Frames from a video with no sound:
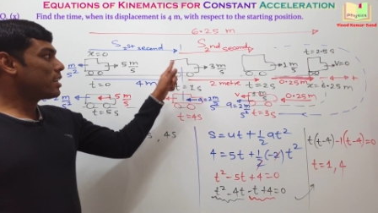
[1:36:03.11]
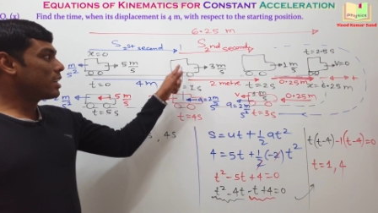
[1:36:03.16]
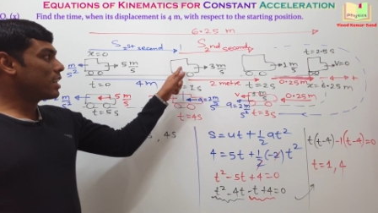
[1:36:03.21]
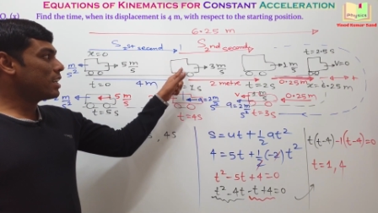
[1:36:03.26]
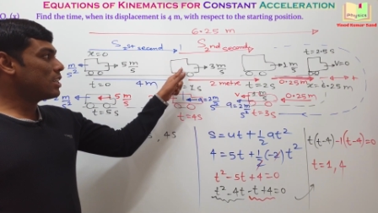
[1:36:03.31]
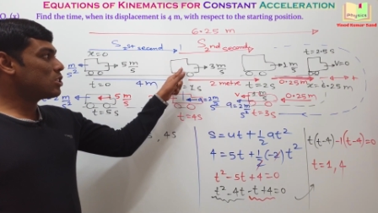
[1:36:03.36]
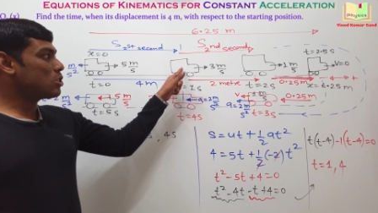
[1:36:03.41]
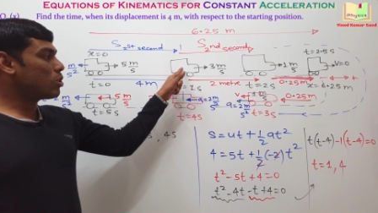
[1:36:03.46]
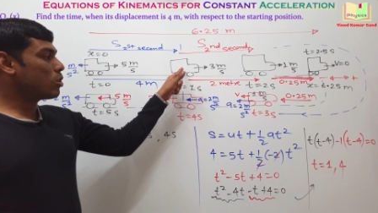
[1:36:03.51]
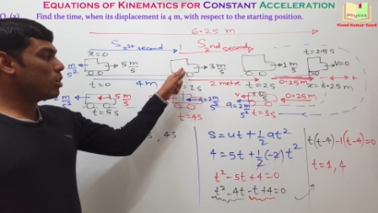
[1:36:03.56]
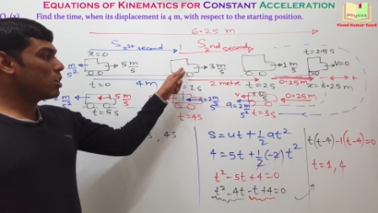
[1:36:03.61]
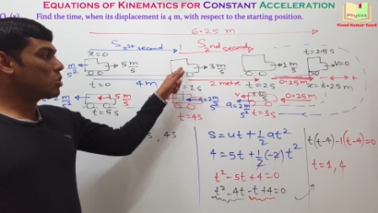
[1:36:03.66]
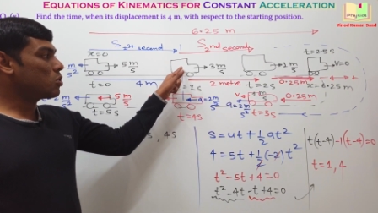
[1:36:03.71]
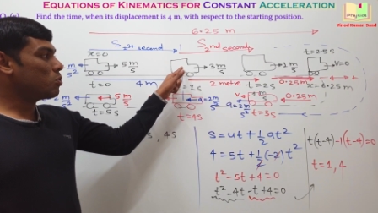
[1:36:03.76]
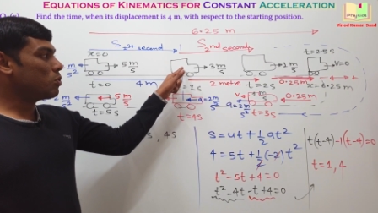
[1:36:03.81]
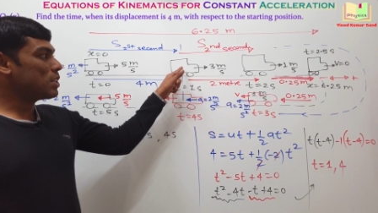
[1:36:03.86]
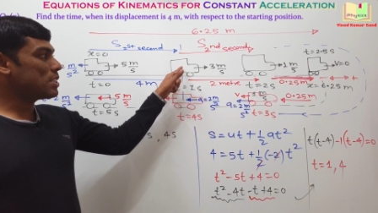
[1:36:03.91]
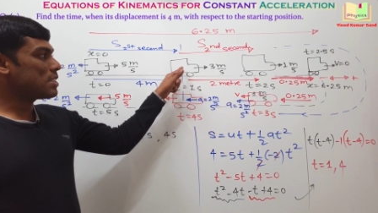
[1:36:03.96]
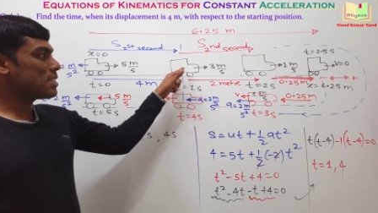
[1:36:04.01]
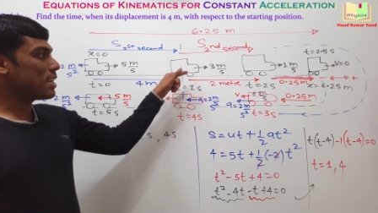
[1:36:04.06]
T is equal
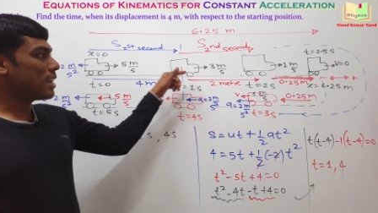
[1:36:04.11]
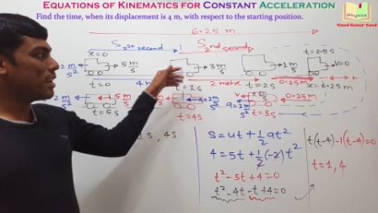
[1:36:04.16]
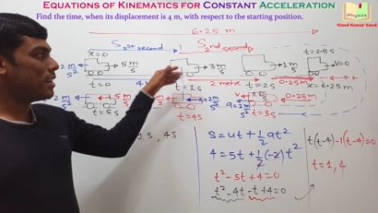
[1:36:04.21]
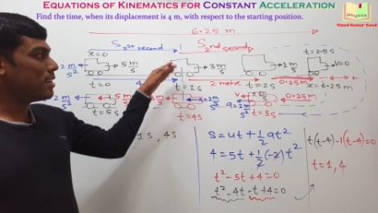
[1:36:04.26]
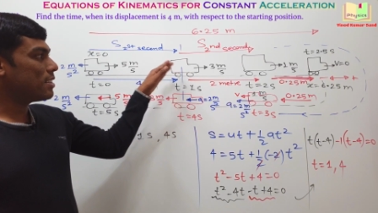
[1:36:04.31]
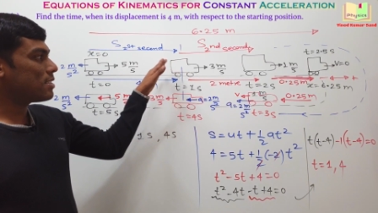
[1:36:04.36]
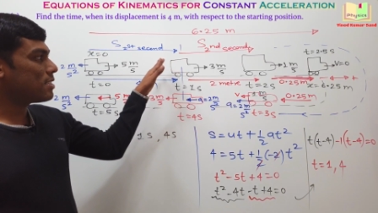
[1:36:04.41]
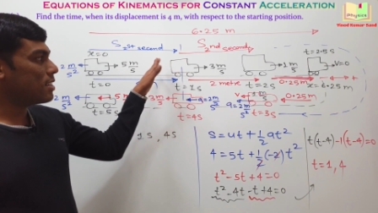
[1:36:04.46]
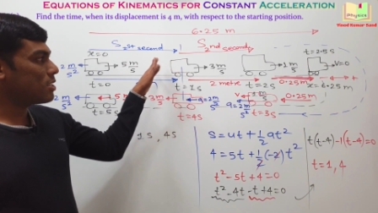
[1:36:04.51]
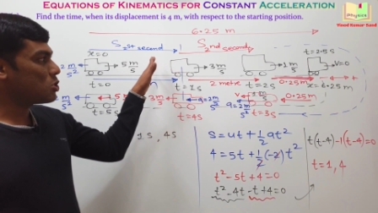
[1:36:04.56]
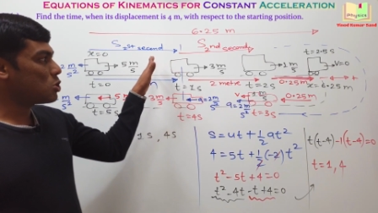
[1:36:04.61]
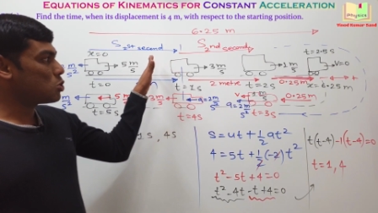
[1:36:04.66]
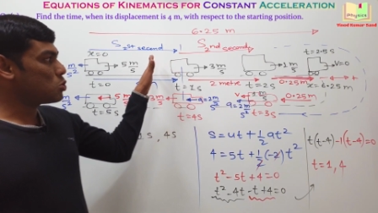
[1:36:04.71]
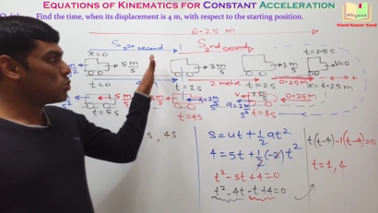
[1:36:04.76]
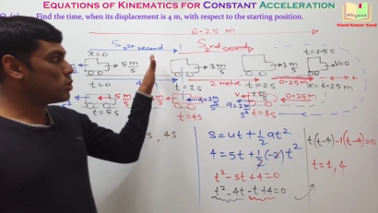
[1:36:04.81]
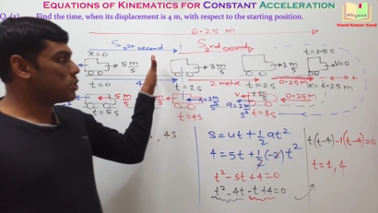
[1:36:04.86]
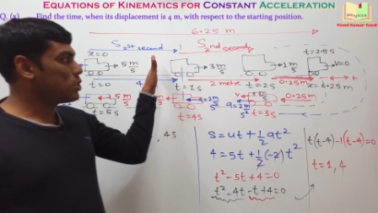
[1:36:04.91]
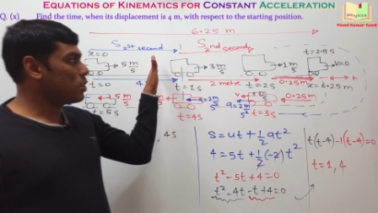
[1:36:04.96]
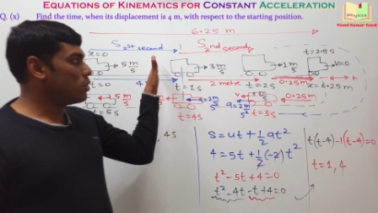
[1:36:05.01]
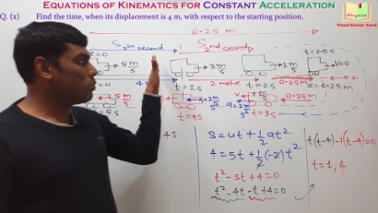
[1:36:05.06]
to 1 second is the
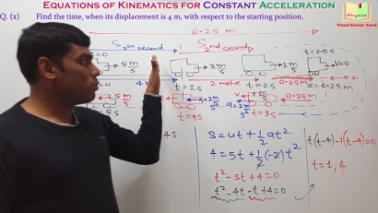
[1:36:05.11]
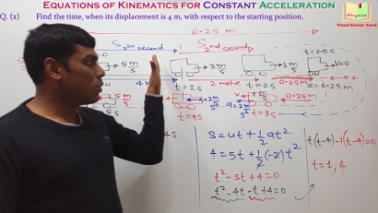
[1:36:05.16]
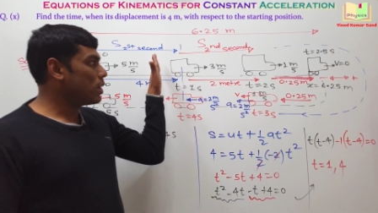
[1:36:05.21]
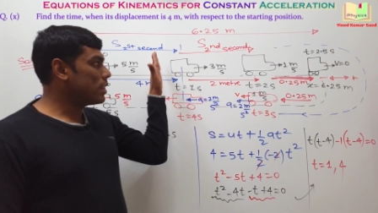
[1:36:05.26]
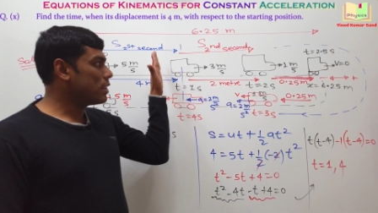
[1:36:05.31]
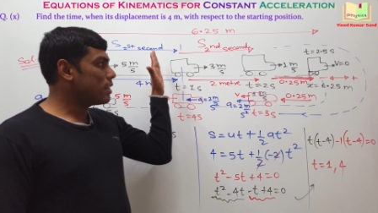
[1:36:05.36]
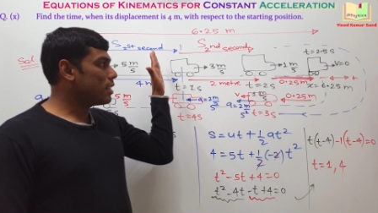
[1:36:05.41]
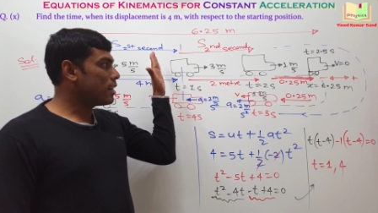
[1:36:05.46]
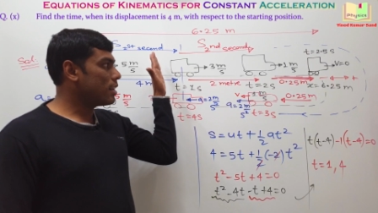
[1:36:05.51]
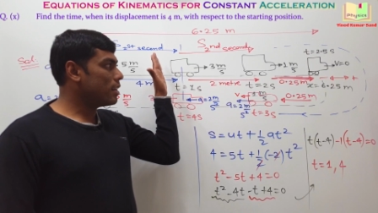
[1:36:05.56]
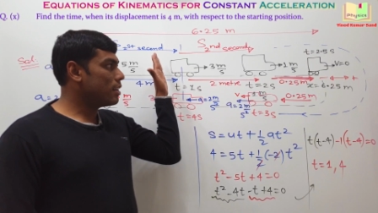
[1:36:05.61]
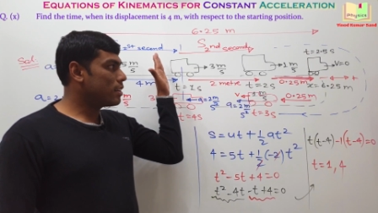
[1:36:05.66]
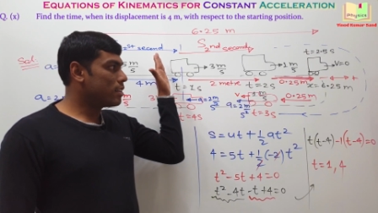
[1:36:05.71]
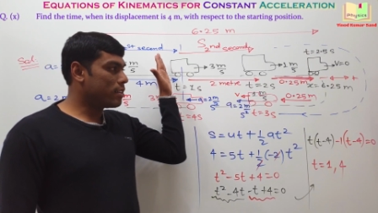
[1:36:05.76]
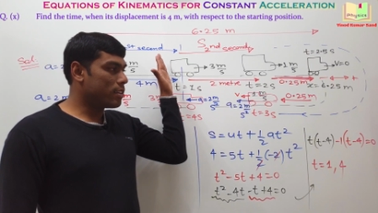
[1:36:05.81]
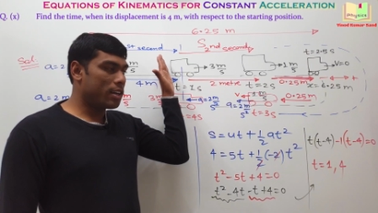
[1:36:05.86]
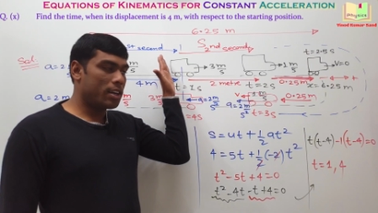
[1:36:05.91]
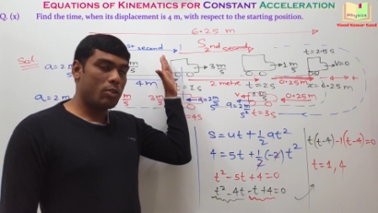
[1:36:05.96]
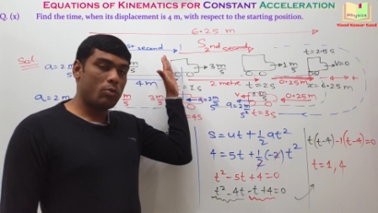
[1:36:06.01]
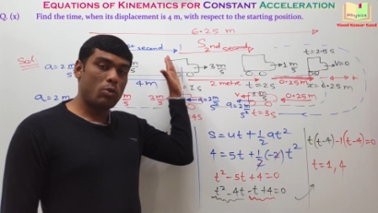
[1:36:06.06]
situation when the
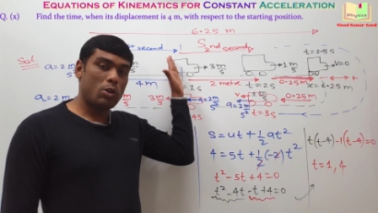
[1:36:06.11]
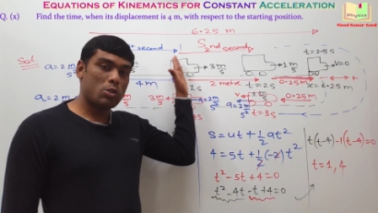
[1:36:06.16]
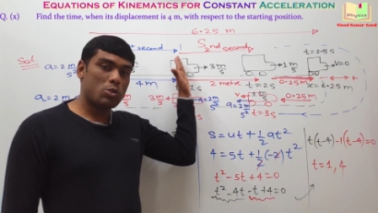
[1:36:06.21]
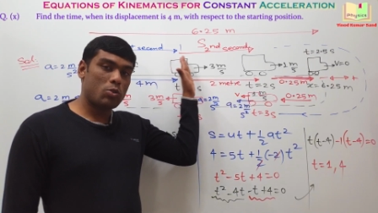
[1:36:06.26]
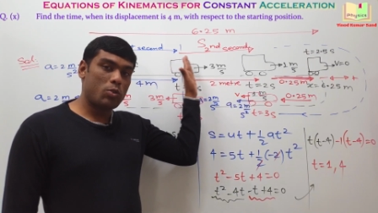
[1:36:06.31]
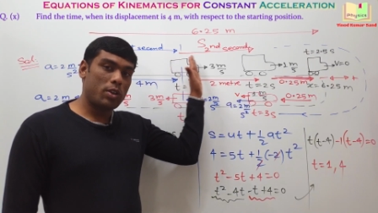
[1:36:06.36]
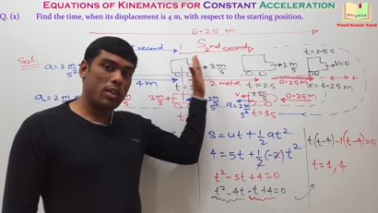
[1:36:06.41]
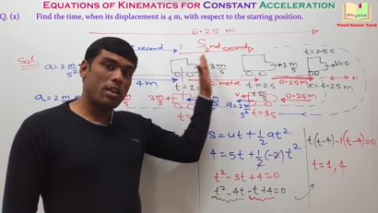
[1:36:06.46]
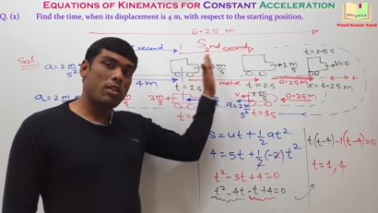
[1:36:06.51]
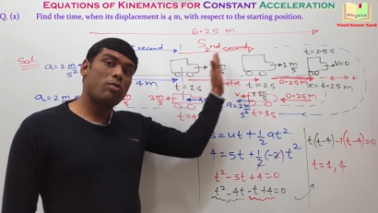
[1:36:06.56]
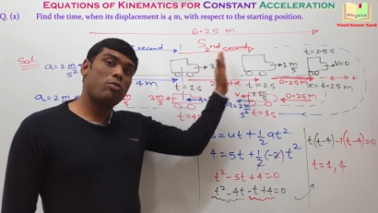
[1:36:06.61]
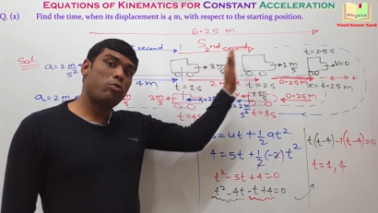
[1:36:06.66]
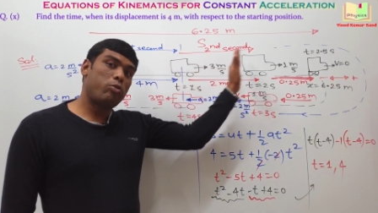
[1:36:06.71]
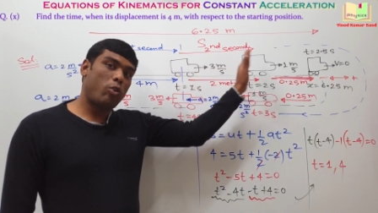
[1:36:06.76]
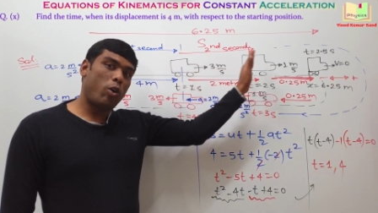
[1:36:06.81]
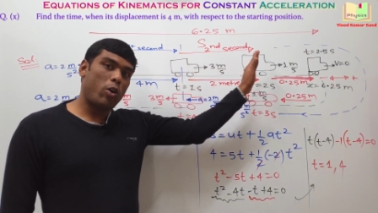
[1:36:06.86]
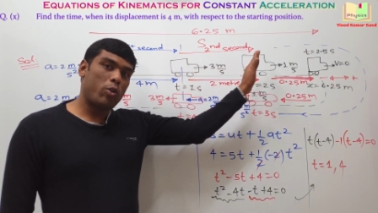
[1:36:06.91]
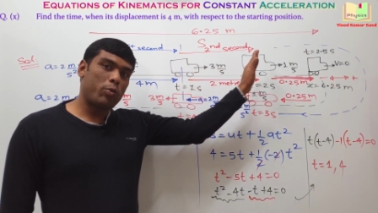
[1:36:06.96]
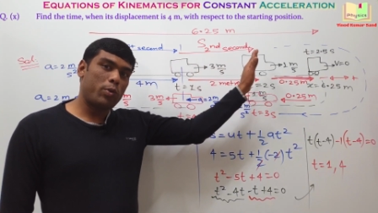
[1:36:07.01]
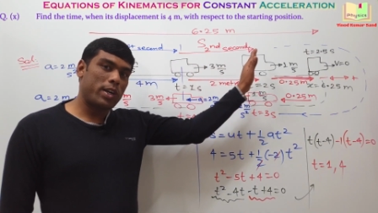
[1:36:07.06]
truck was going
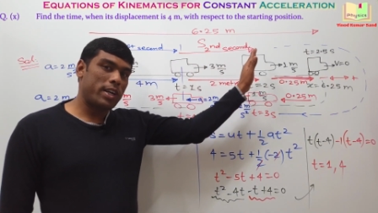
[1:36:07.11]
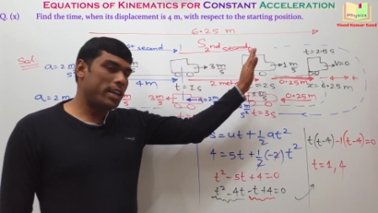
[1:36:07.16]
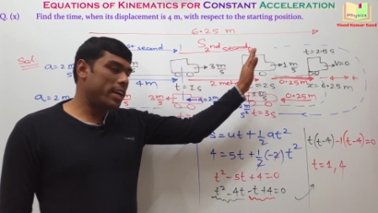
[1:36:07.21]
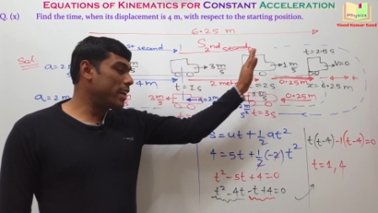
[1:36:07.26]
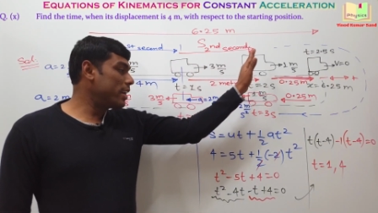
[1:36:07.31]
forward,